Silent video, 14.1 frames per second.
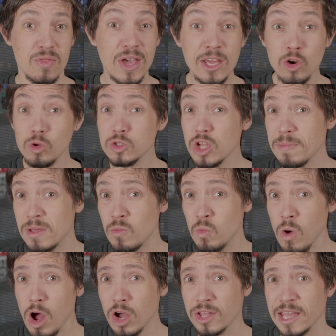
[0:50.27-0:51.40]
They'd also been
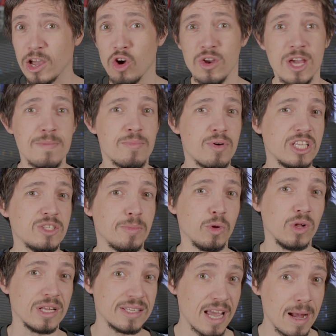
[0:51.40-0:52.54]
working on a
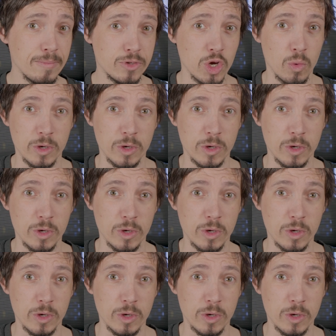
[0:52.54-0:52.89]
printable adapter